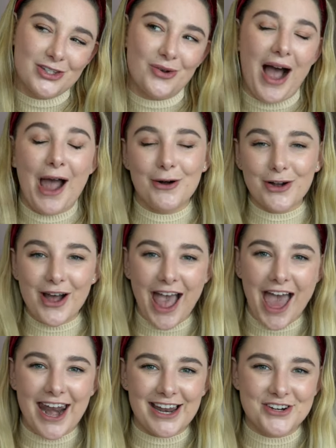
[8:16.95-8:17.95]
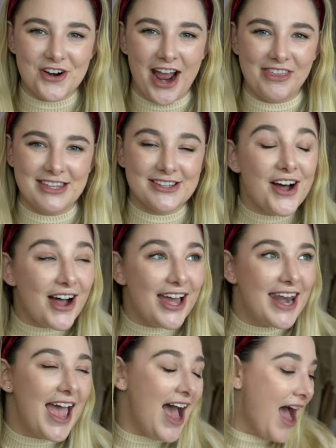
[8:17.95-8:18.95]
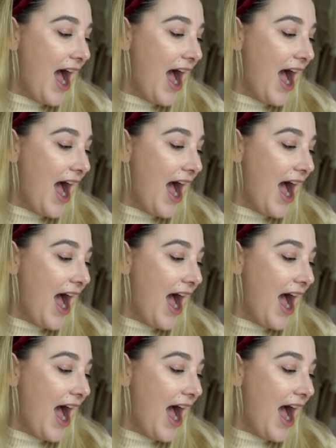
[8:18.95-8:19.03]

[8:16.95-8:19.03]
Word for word: so I will go ahead and try these on.